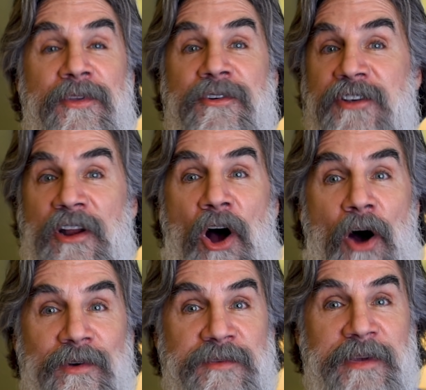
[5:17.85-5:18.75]
there's going to
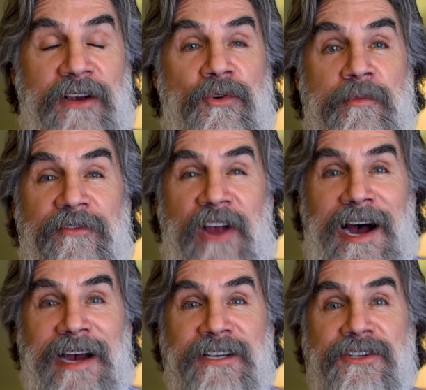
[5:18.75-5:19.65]
always be a group of
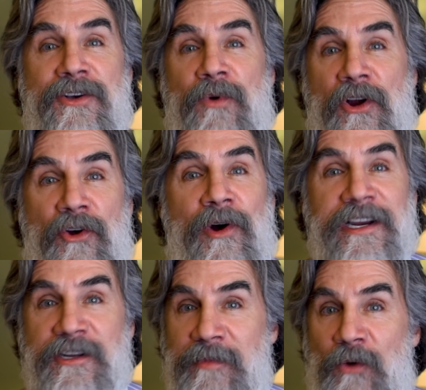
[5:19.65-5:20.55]
guys who are
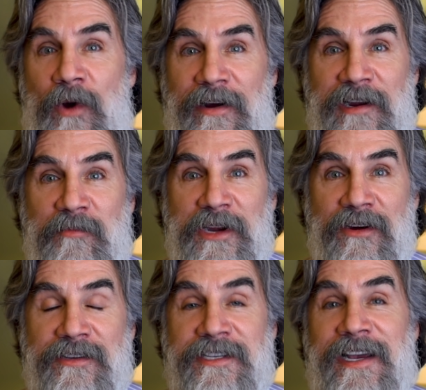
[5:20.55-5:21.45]
going to be wearing
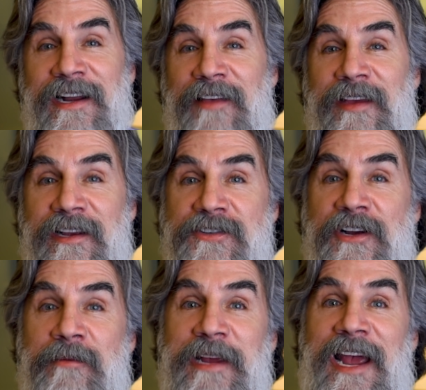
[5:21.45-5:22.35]
beards, and I think it's
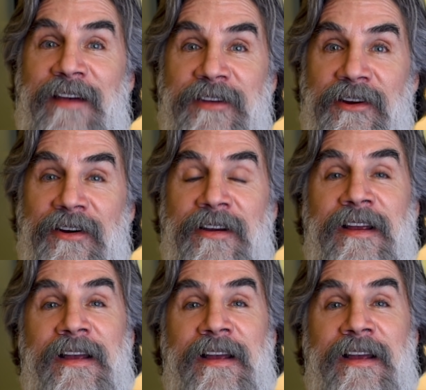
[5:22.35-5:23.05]
going to be heavier